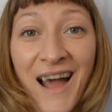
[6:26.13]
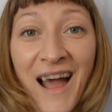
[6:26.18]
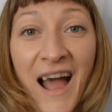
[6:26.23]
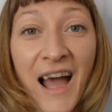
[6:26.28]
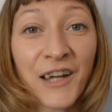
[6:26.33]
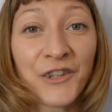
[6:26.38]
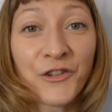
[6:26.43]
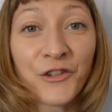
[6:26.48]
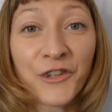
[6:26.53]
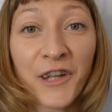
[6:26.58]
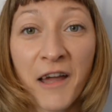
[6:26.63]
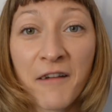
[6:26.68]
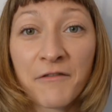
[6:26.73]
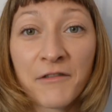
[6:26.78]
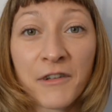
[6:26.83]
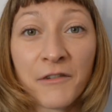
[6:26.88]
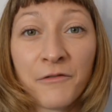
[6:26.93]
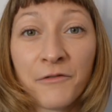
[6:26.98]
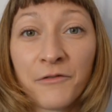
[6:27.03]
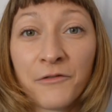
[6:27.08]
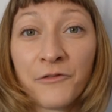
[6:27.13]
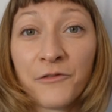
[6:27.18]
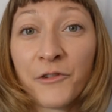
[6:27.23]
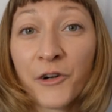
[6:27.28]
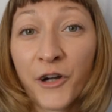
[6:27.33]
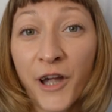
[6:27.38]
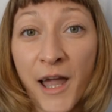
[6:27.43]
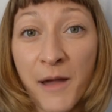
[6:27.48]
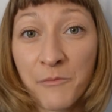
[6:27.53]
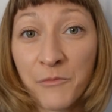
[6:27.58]
I don't have the
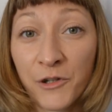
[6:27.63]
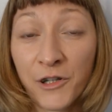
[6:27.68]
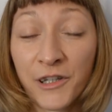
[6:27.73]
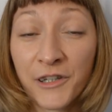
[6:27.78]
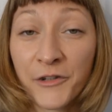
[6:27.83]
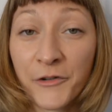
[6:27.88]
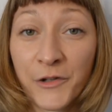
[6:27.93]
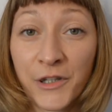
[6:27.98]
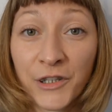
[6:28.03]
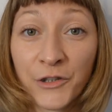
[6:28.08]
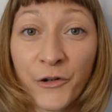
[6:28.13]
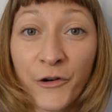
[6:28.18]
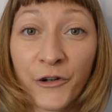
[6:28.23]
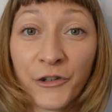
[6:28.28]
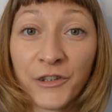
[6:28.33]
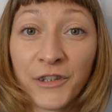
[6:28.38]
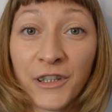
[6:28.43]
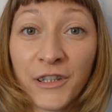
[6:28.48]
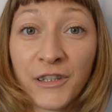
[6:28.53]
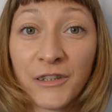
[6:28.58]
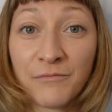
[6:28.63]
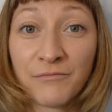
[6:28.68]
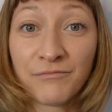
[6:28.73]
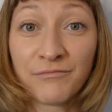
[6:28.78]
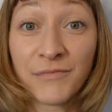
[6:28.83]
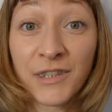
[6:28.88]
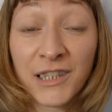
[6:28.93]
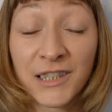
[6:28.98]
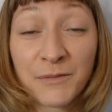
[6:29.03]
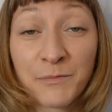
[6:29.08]
vocabulary nor the
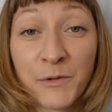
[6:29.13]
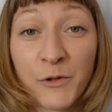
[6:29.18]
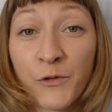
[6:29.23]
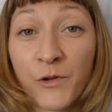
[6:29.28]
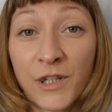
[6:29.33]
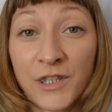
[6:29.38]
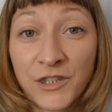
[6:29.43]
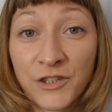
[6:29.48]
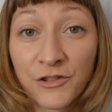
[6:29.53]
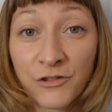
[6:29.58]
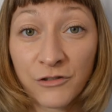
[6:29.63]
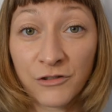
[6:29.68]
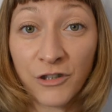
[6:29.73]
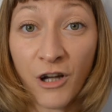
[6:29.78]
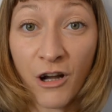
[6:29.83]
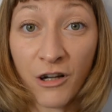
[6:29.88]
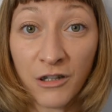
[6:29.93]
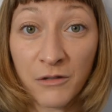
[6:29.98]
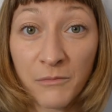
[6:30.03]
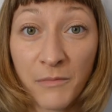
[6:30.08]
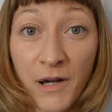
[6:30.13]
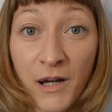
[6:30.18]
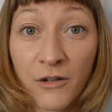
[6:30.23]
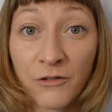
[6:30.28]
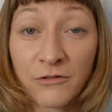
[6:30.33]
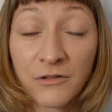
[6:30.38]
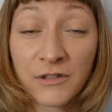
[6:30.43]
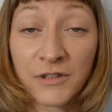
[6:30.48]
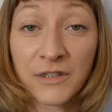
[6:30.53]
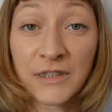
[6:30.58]
experience to talk
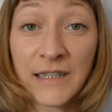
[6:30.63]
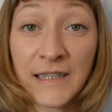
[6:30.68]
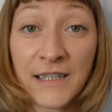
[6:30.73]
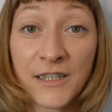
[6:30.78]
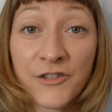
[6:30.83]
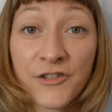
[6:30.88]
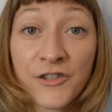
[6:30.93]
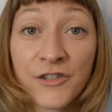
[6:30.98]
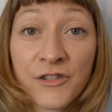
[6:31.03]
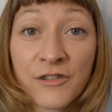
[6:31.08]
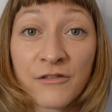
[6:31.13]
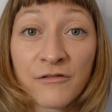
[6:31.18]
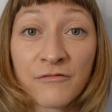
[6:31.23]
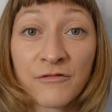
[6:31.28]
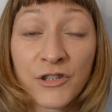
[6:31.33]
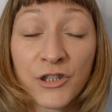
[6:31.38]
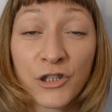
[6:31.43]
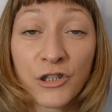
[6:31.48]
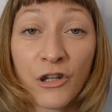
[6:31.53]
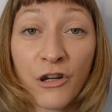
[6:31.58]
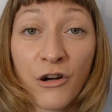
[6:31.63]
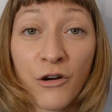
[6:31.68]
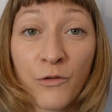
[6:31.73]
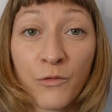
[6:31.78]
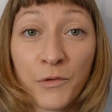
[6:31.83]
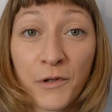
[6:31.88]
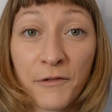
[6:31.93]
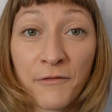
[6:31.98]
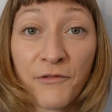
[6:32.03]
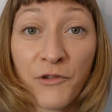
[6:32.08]
about this,
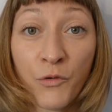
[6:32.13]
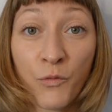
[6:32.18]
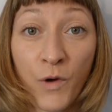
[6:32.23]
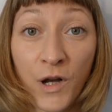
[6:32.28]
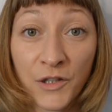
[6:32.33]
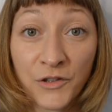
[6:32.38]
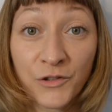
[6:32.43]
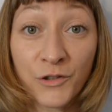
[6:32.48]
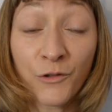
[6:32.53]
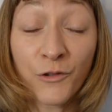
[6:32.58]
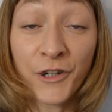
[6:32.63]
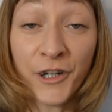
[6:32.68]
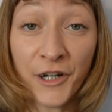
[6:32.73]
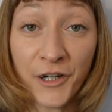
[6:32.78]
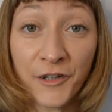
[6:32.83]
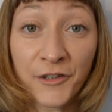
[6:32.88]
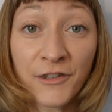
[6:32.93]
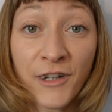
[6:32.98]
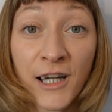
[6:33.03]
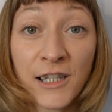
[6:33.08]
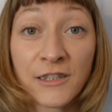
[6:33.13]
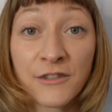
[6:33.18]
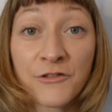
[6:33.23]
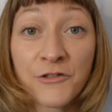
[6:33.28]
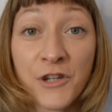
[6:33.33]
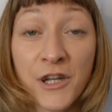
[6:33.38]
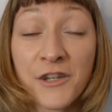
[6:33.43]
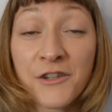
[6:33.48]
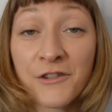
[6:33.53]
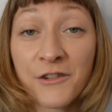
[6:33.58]
so if you want to learn, I
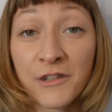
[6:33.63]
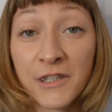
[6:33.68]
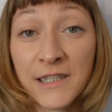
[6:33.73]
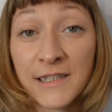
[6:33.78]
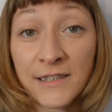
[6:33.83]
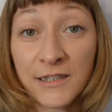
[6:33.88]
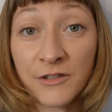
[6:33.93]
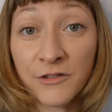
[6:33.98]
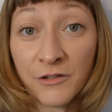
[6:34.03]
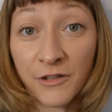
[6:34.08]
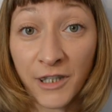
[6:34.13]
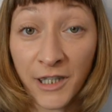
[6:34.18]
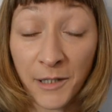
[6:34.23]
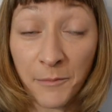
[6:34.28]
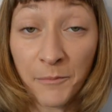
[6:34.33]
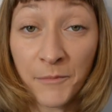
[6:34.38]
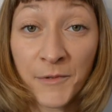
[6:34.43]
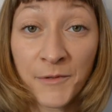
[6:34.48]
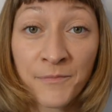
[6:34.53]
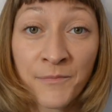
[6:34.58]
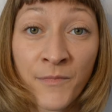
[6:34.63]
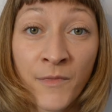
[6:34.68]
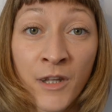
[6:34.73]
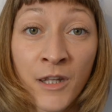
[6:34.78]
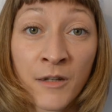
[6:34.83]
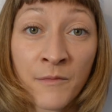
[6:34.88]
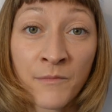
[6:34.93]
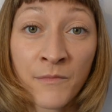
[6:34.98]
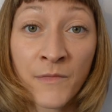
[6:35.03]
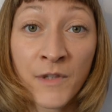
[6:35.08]
suggest you listen to him.
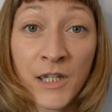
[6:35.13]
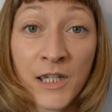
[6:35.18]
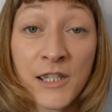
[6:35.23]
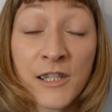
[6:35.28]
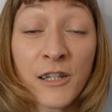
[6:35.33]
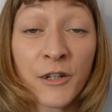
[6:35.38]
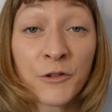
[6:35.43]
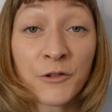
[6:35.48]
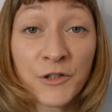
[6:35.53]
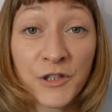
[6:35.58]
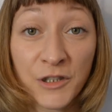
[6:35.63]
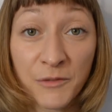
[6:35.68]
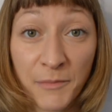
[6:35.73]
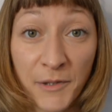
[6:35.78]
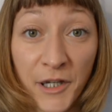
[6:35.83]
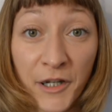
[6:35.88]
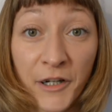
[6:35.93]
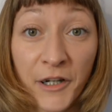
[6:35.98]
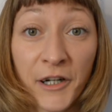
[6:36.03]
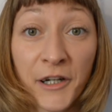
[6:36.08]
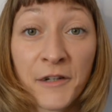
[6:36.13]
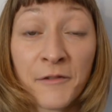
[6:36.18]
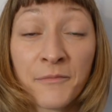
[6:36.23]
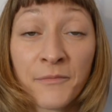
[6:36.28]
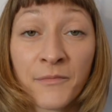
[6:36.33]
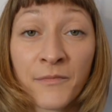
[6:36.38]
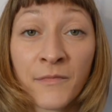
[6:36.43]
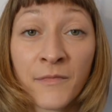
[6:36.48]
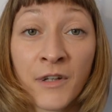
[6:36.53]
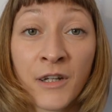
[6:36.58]
He's a good speaker
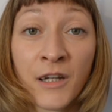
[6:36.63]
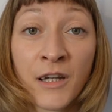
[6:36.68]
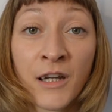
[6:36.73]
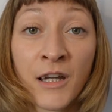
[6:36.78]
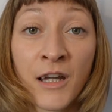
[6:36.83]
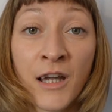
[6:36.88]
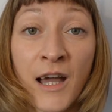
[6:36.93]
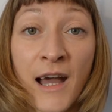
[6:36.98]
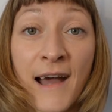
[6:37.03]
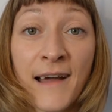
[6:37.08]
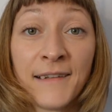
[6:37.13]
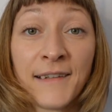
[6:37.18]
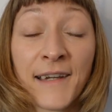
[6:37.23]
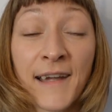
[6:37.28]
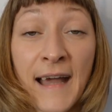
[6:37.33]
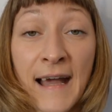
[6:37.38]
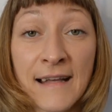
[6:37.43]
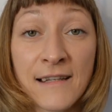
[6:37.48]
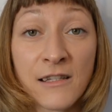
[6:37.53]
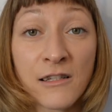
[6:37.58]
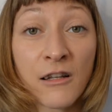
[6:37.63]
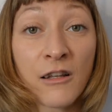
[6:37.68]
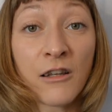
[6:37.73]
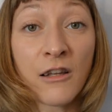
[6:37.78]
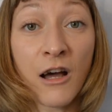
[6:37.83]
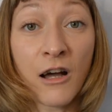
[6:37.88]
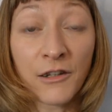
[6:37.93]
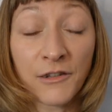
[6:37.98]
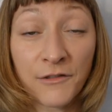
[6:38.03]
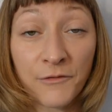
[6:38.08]
and he has a
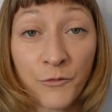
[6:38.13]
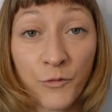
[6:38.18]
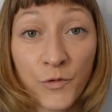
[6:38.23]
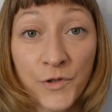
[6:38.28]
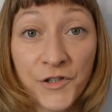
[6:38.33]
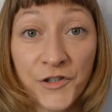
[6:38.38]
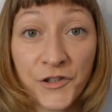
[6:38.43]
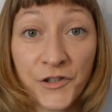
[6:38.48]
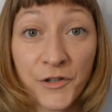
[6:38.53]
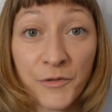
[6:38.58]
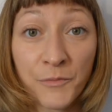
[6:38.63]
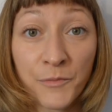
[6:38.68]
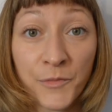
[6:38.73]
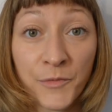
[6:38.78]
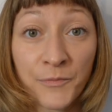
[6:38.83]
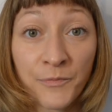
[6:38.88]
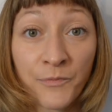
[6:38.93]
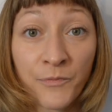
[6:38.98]
lot of wisdom.